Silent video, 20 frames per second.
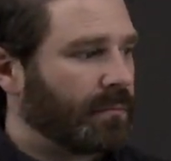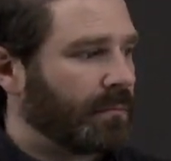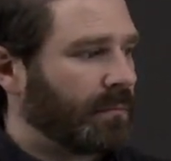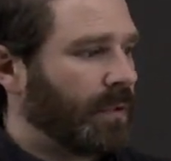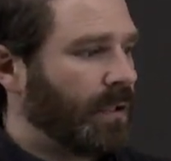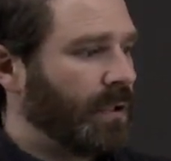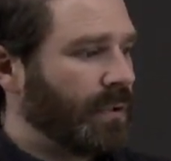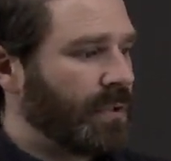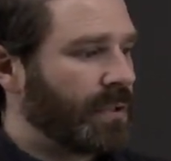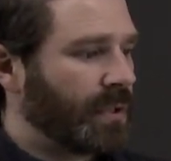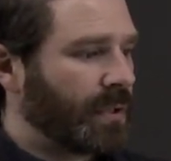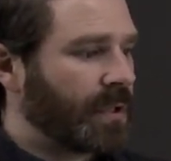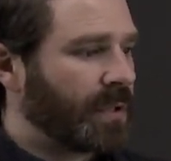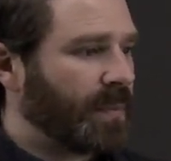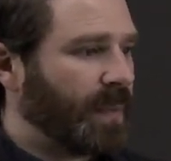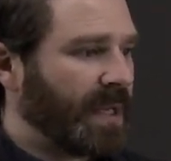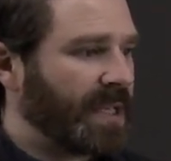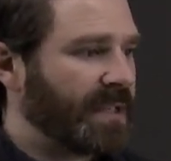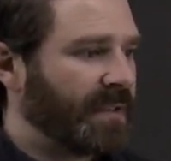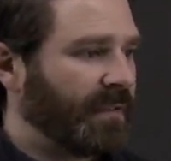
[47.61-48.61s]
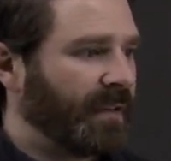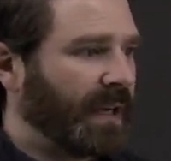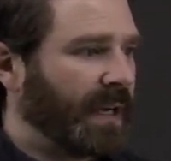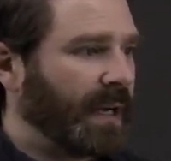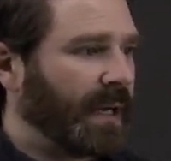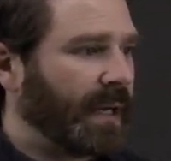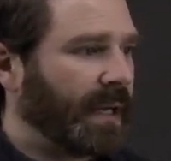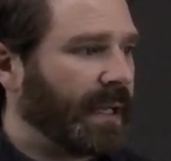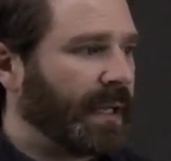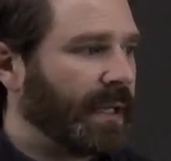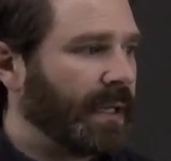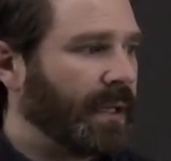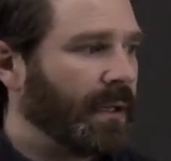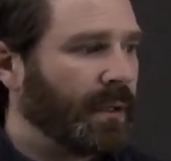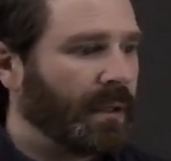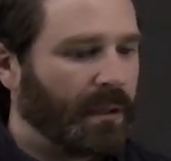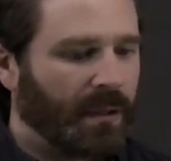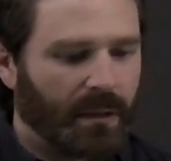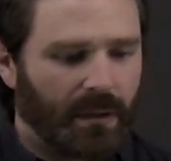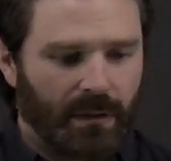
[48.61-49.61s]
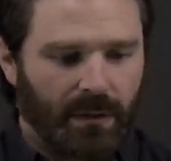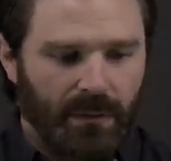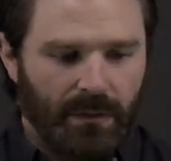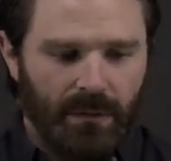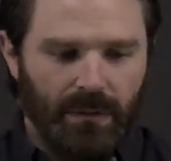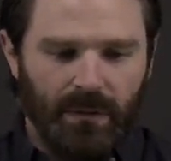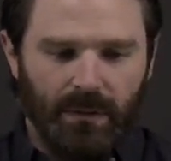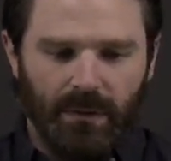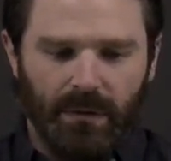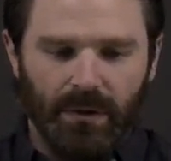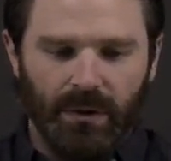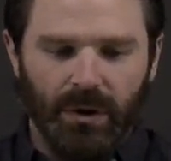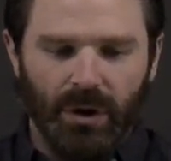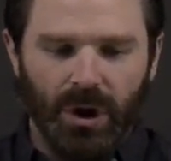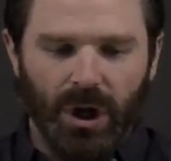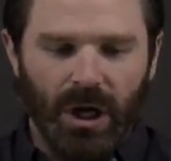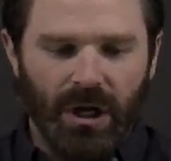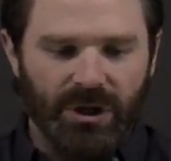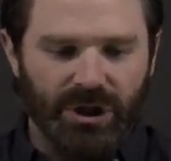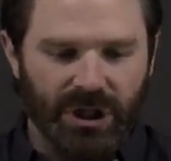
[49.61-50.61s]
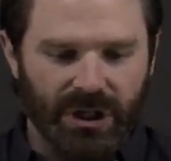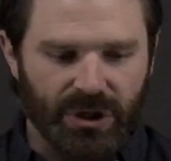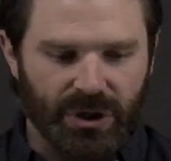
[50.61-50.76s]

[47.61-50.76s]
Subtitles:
user-specified logic